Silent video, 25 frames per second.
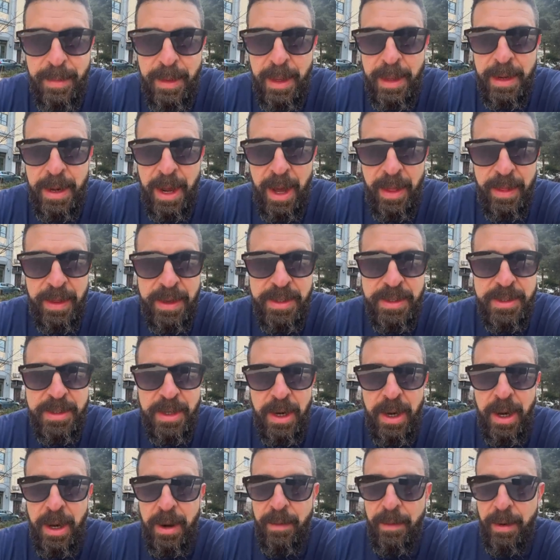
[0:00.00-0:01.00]
Now, these
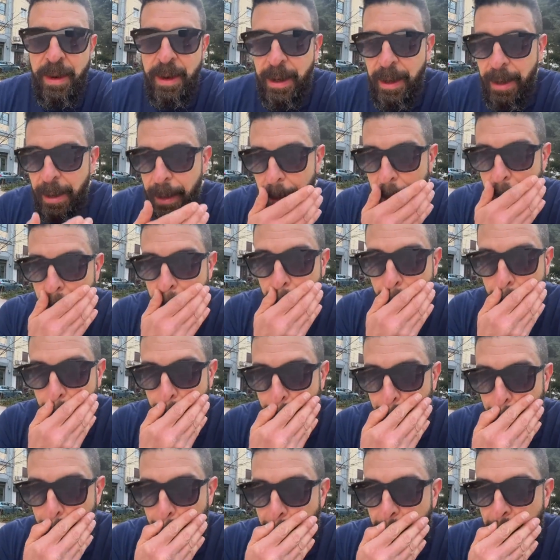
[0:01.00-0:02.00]
are
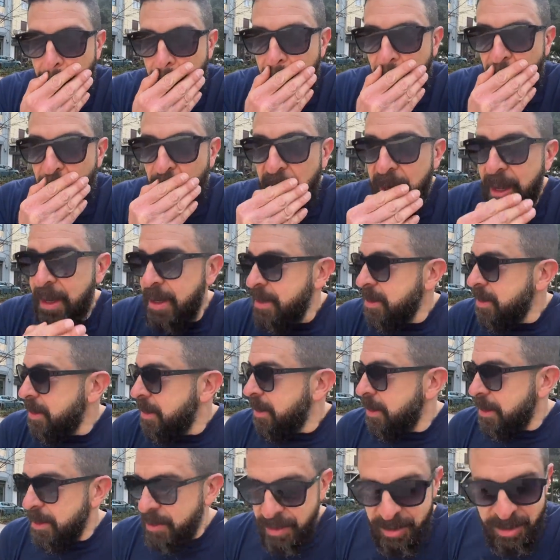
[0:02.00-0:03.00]

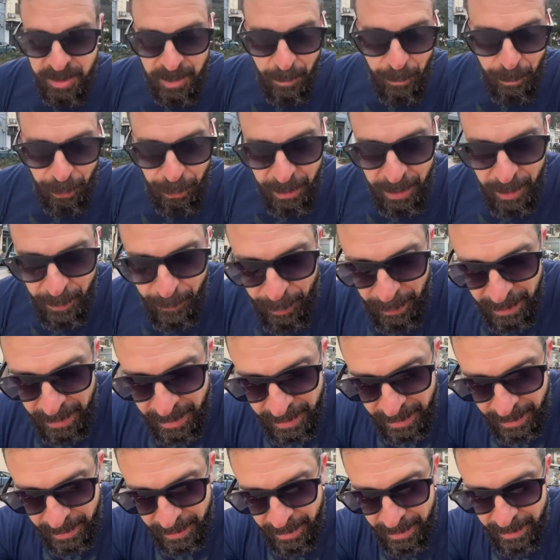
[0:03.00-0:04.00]
uh, some pretty
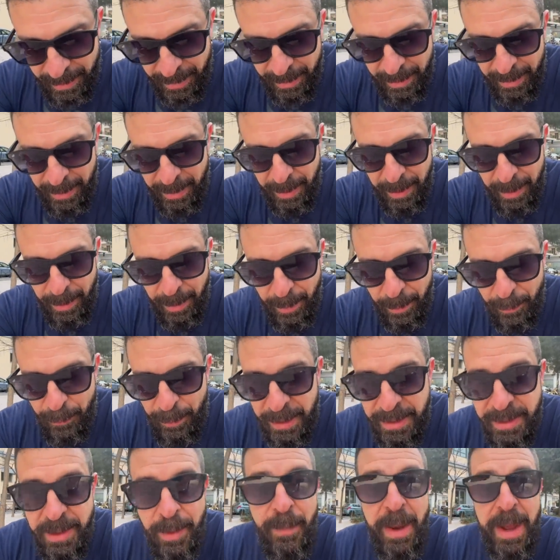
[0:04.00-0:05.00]
big uh,
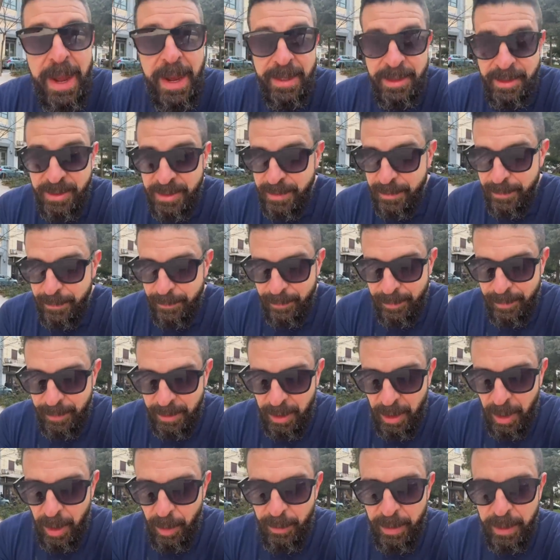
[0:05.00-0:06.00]
big demands
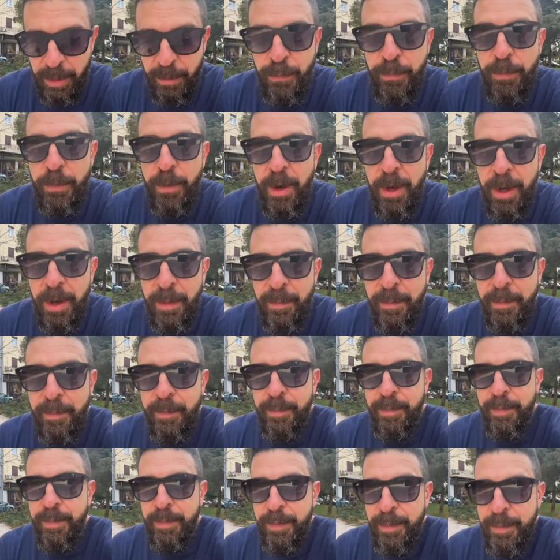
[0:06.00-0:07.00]
coming from
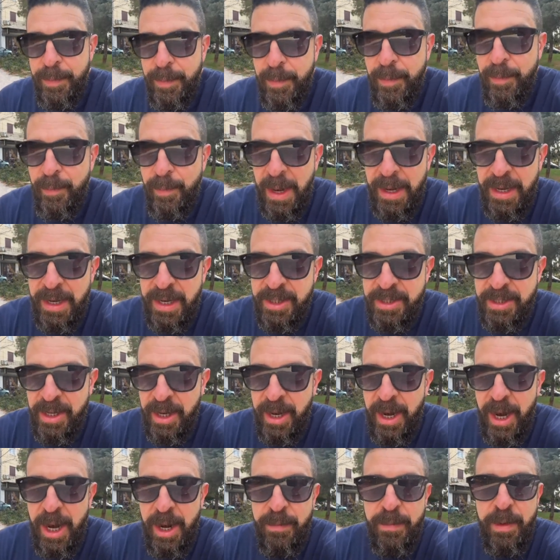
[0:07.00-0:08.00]
Maria
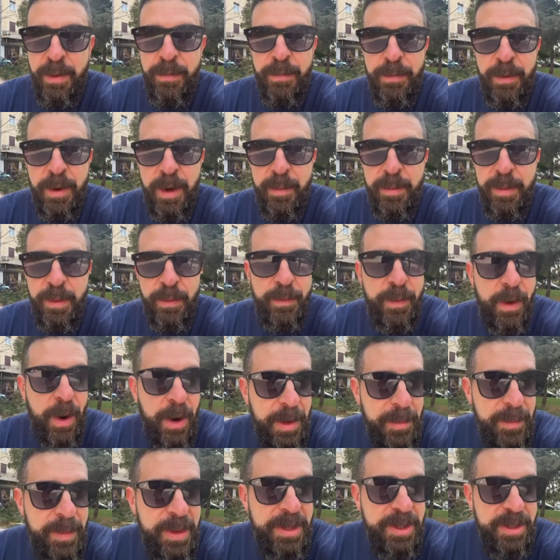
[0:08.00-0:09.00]
Zakharova from the
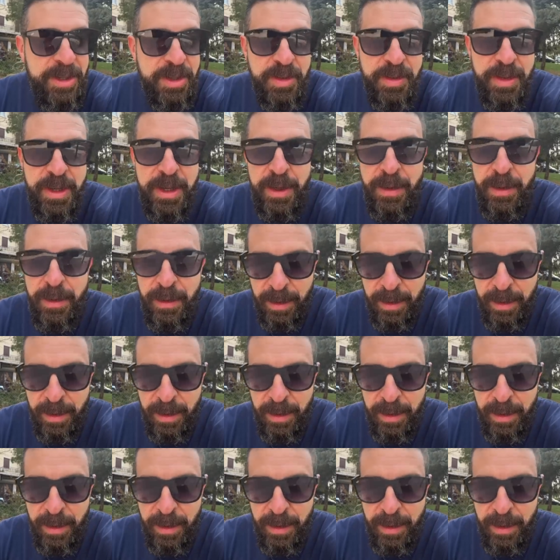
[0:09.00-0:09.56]
Foreign Ministry,